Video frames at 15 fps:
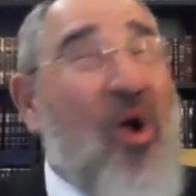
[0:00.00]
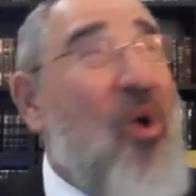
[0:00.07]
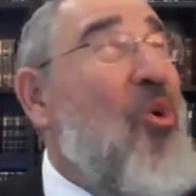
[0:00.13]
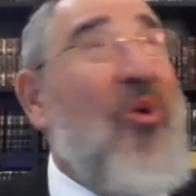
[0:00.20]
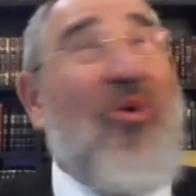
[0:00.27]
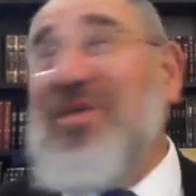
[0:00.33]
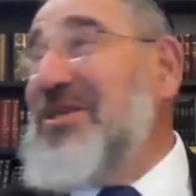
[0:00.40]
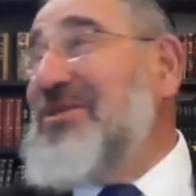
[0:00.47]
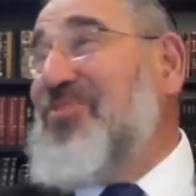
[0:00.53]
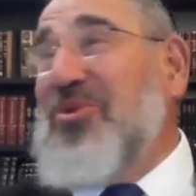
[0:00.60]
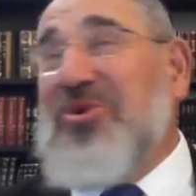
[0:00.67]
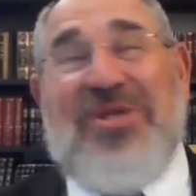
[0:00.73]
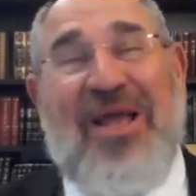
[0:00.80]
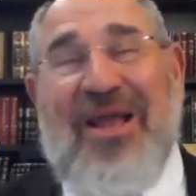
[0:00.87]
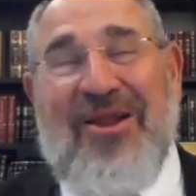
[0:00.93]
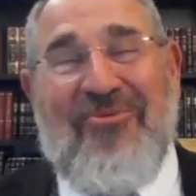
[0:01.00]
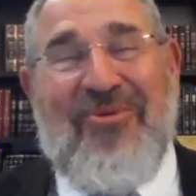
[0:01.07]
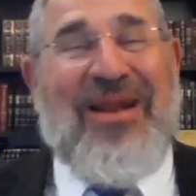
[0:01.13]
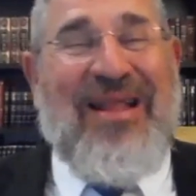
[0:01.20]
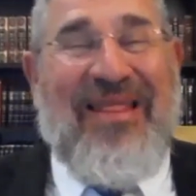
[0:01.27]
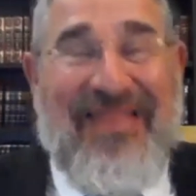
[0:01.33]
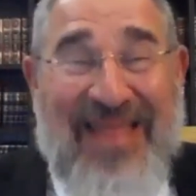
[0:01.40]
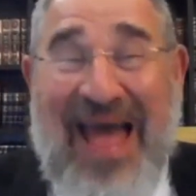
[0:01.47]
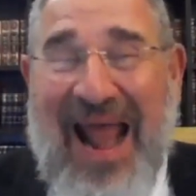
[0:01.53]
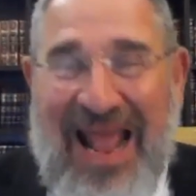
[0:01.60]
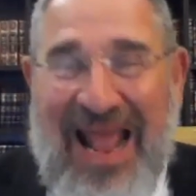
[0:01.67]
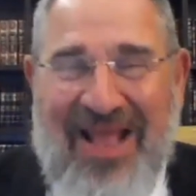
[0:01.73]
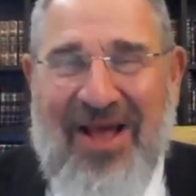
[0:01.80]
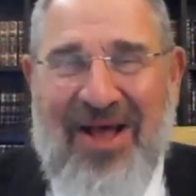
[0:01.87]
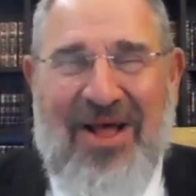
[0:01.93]
All these books I can read, and that I
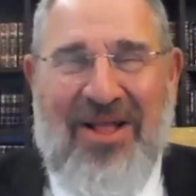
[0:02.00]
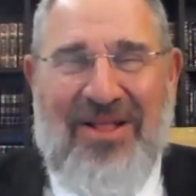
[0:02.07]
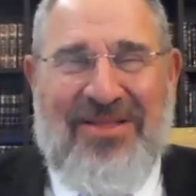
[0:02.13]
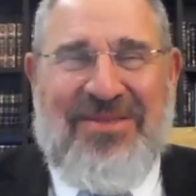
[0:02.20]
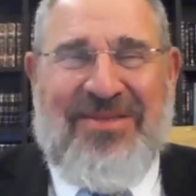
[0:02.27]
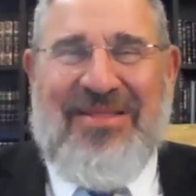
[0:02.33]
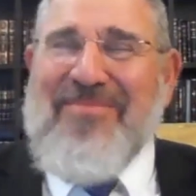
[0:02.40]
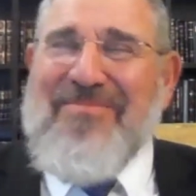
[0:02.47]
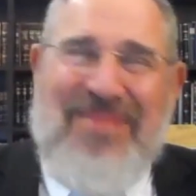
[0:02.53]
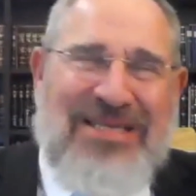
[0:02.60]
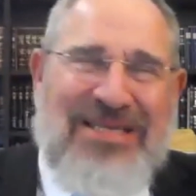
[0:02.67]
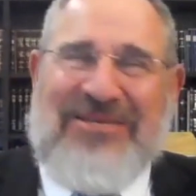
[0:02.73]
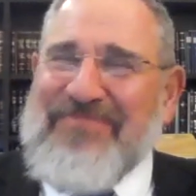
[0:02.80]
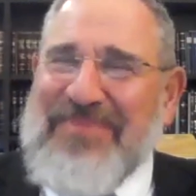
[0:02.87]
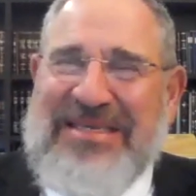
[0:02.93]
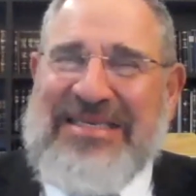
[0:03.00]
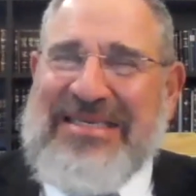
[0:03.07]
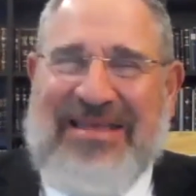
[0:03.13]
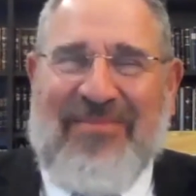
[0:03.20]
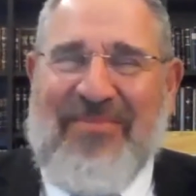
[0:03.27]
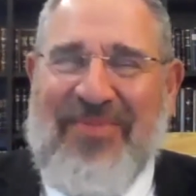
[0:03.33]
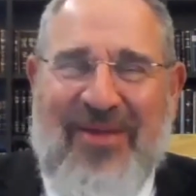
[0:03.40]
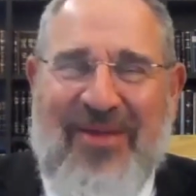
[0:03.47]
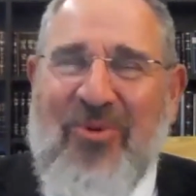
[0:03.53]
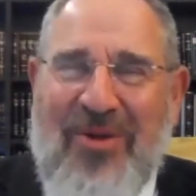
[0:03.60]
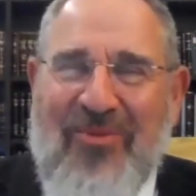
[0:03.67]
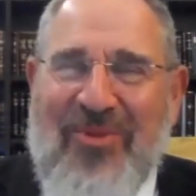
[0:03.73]
can't. There must be something.